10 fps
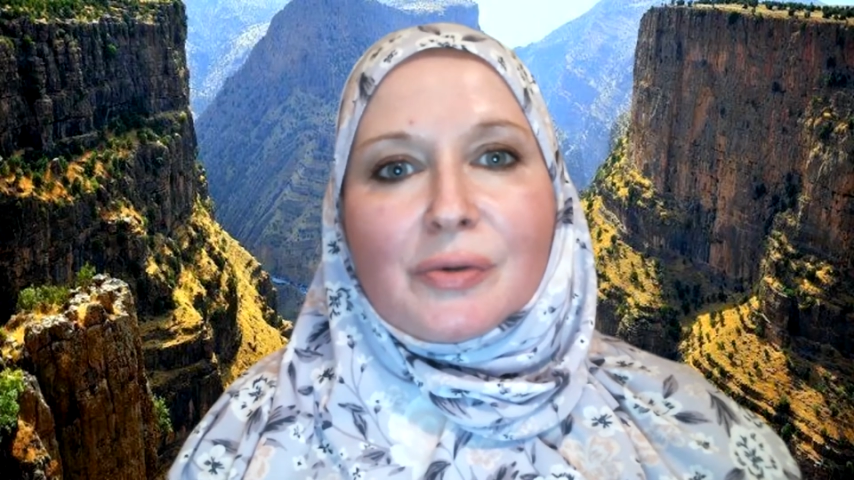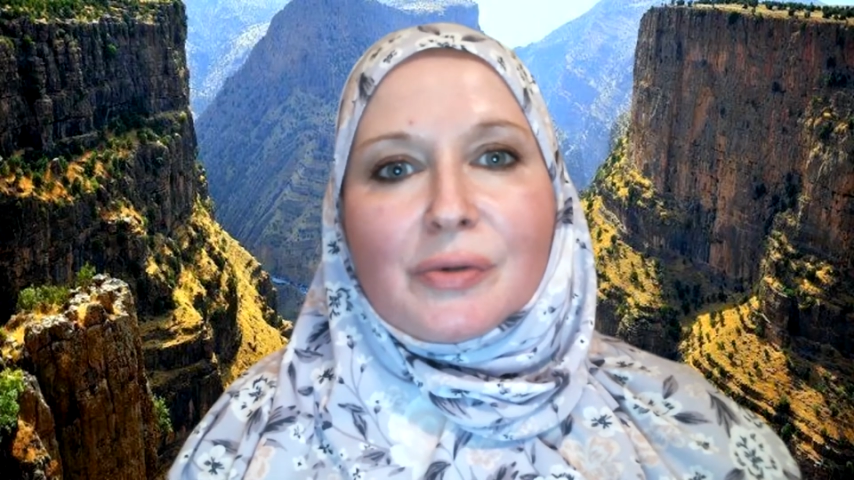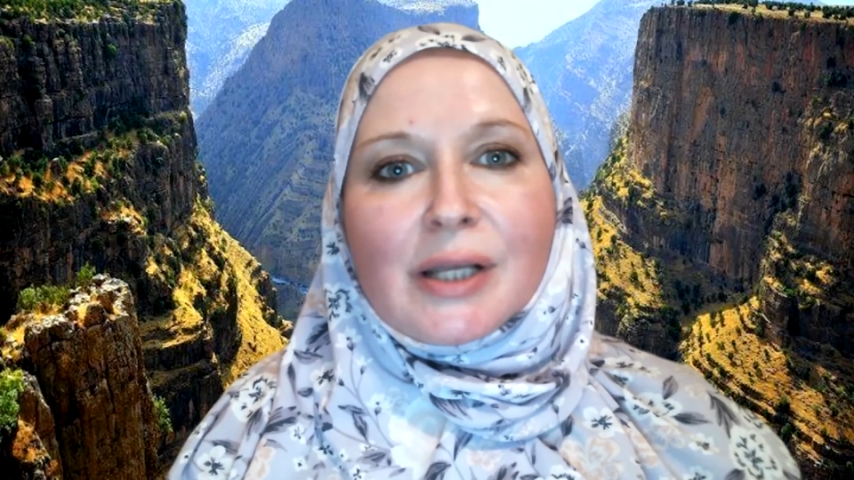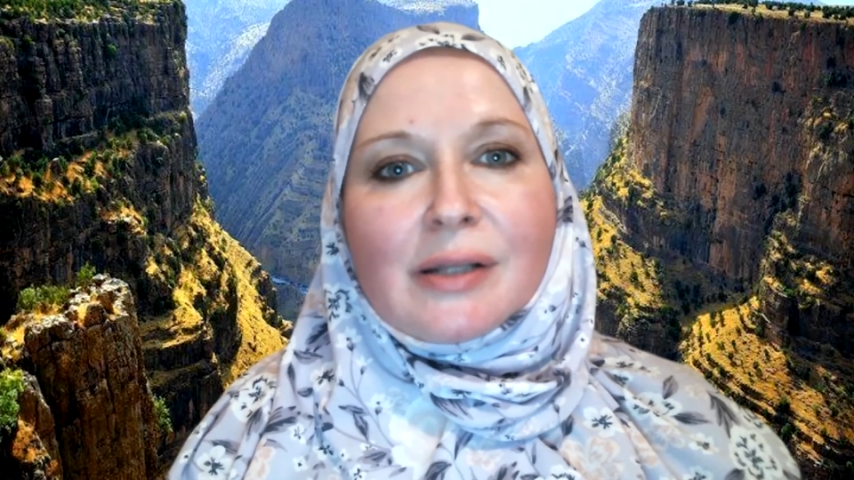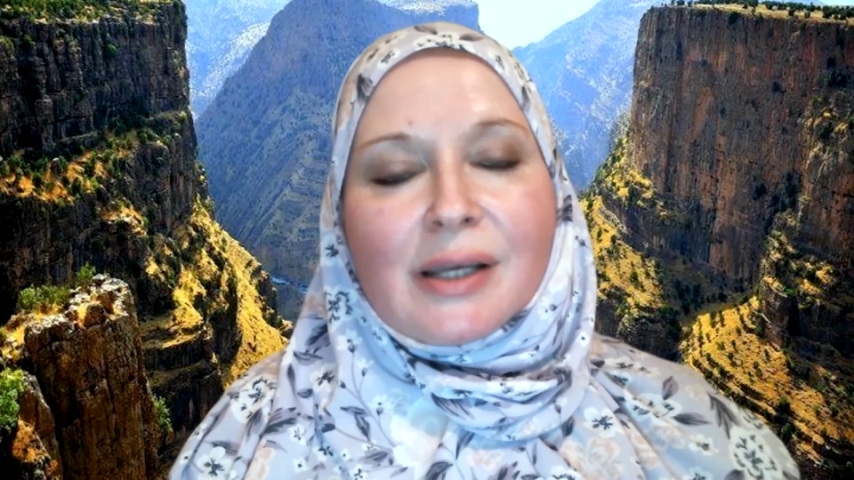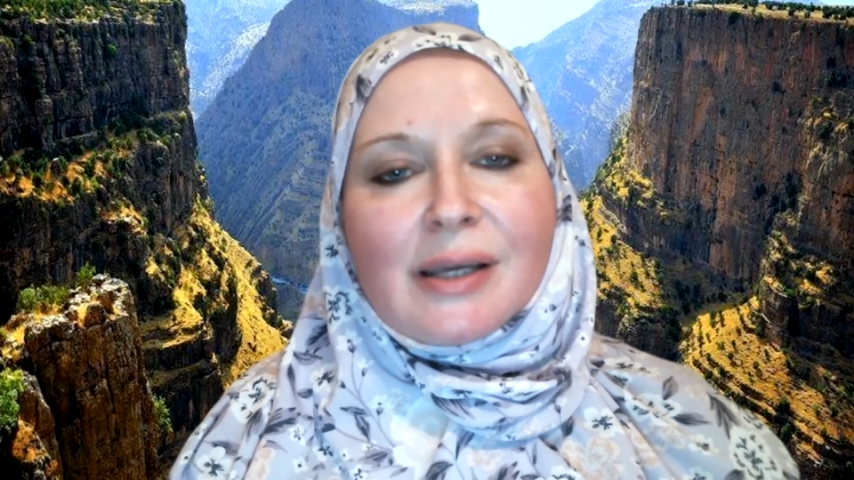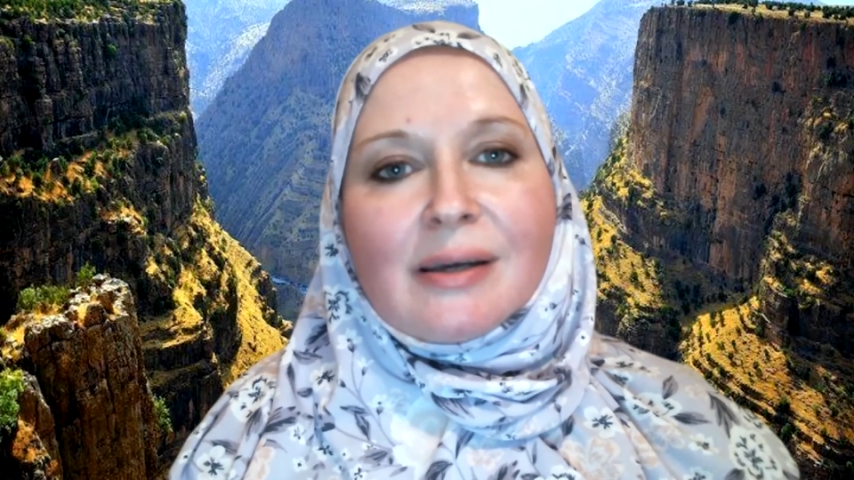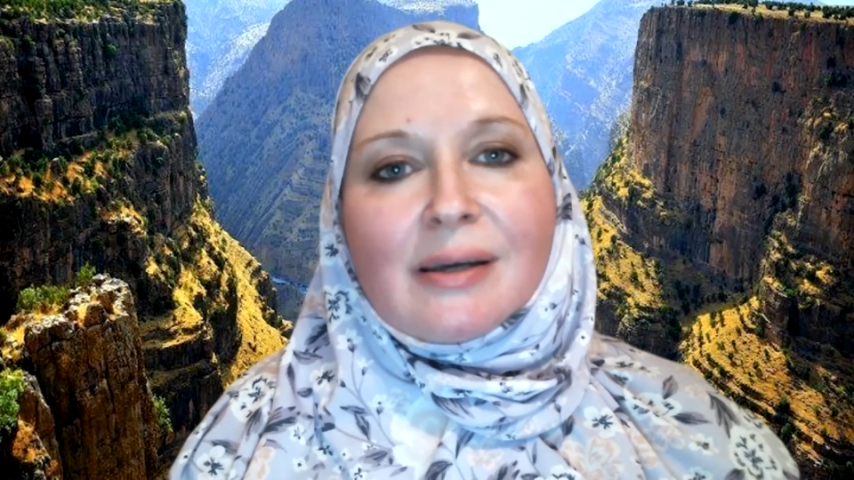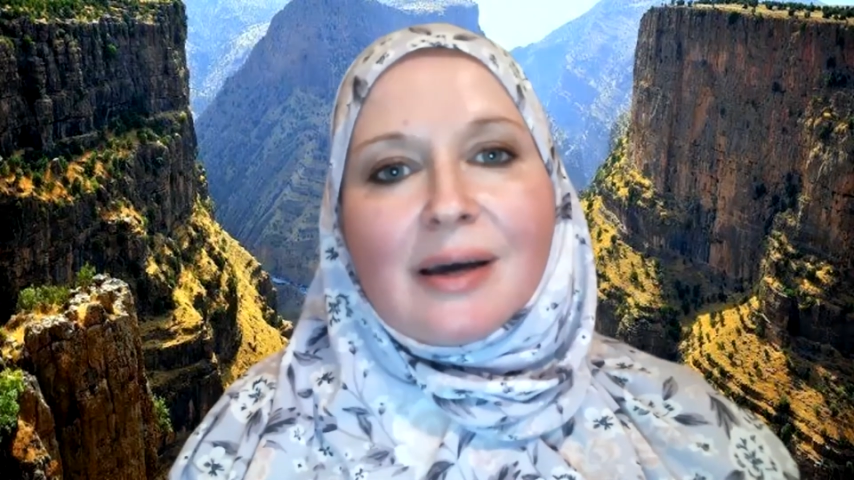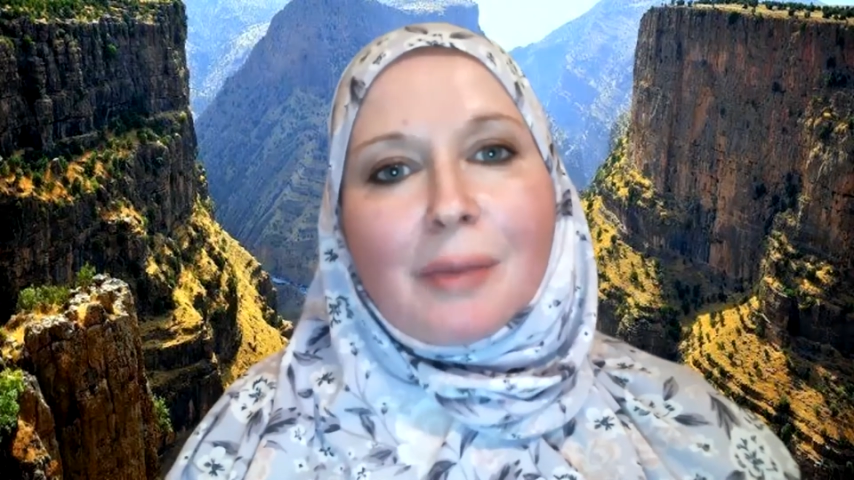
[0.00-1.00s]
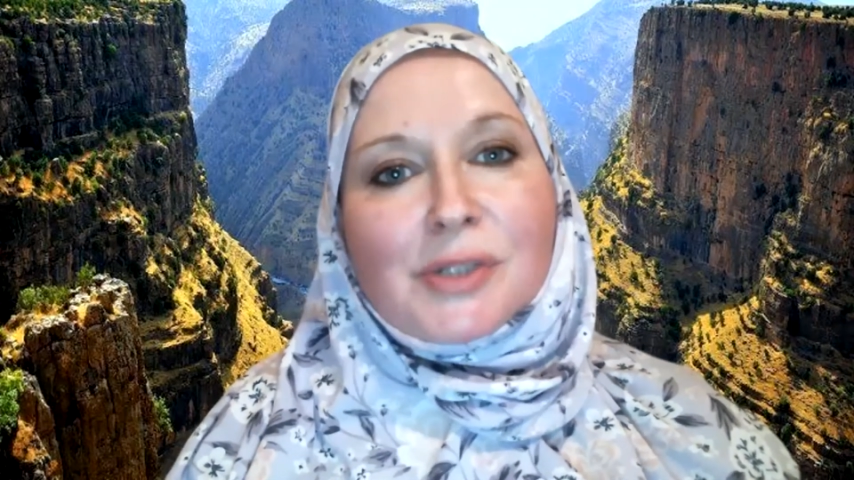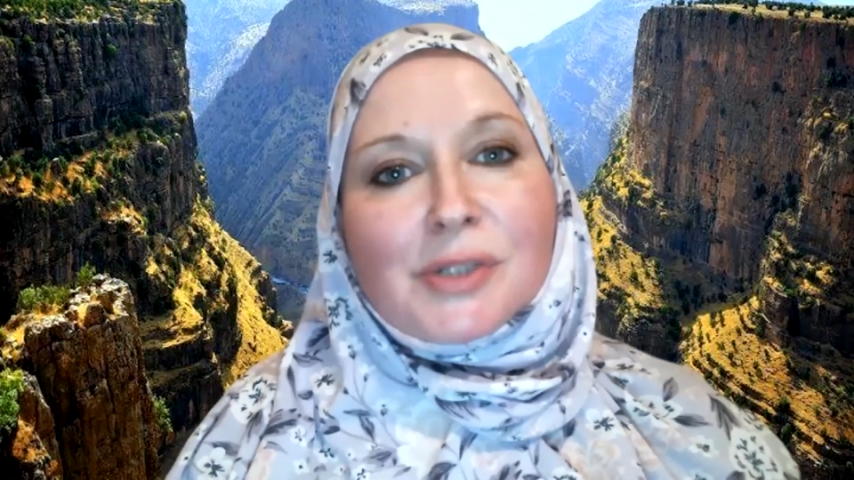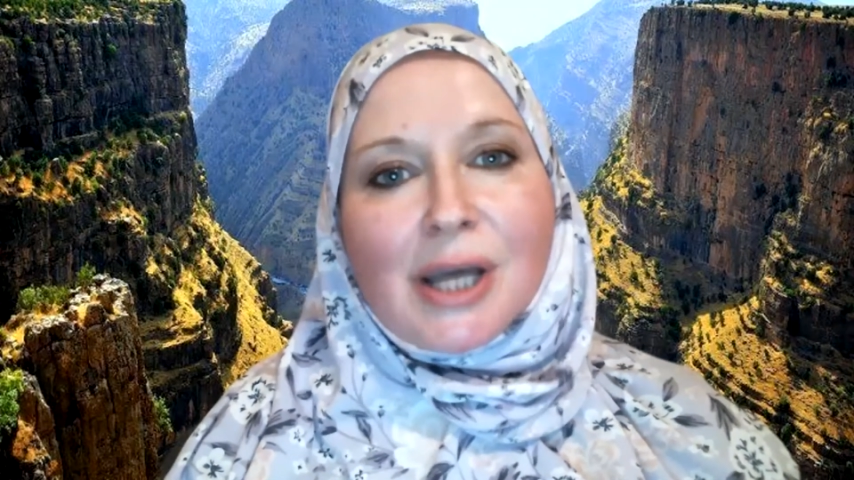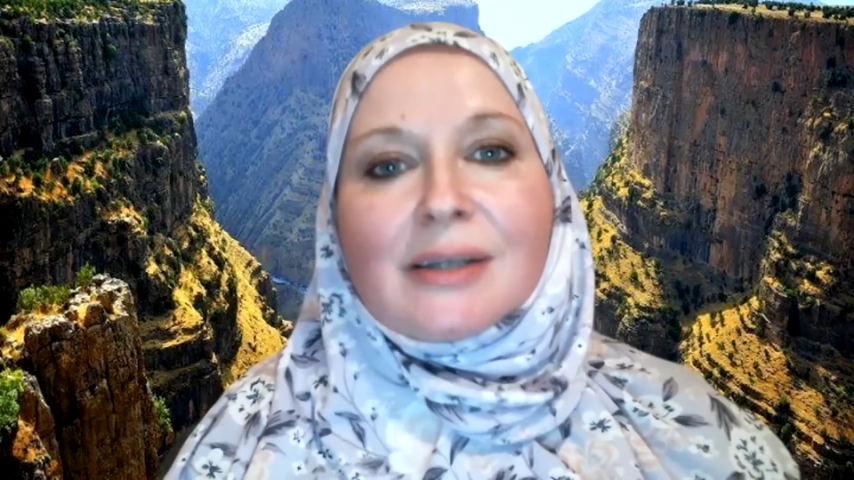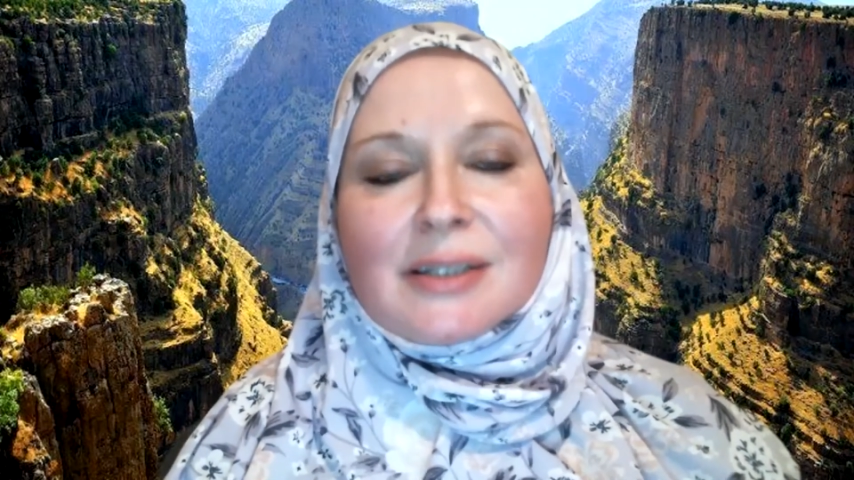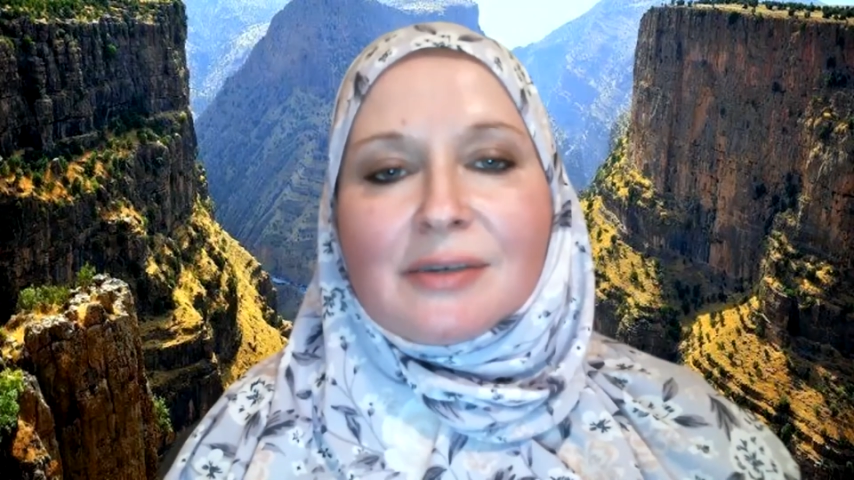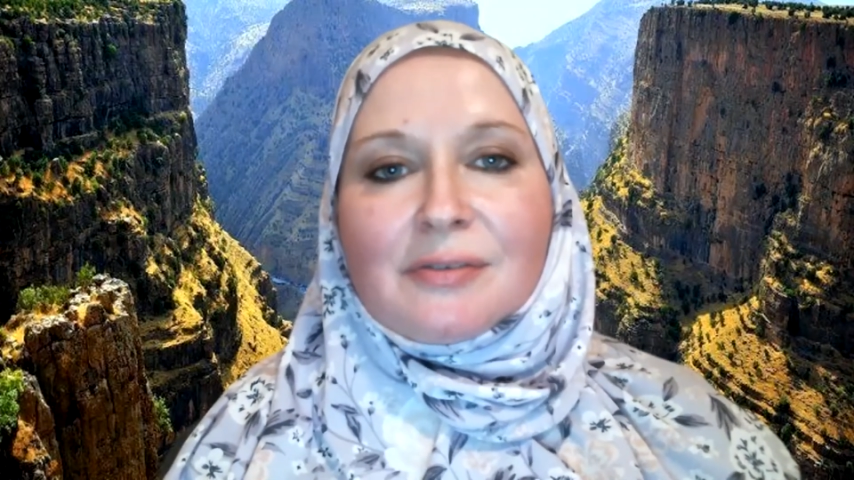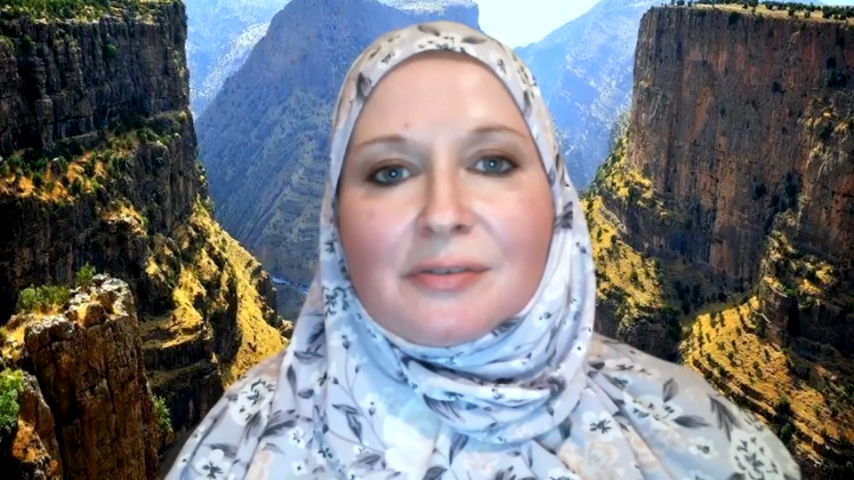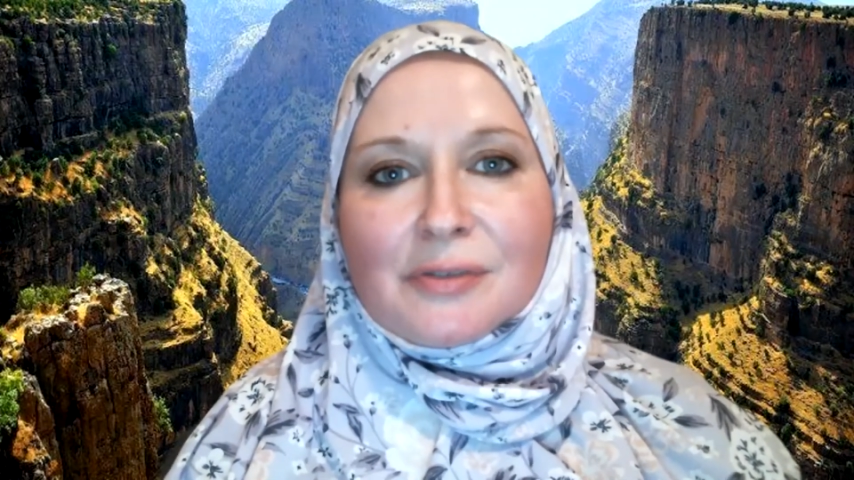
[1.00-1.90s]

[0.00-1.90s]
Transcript: really objective